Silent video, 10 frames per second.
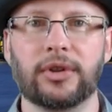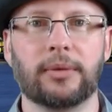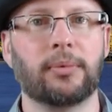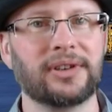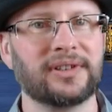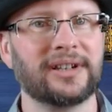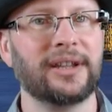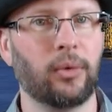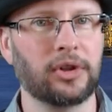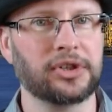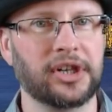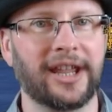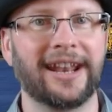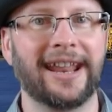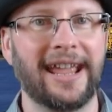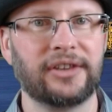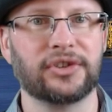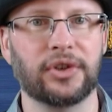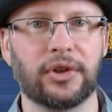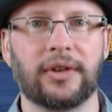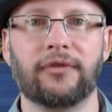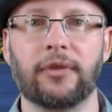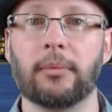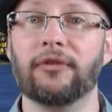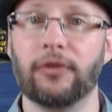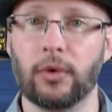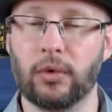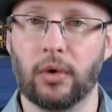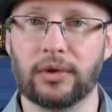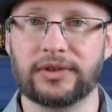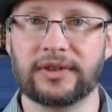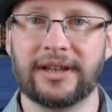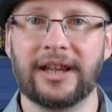you're presently watching an excerpt from the full course.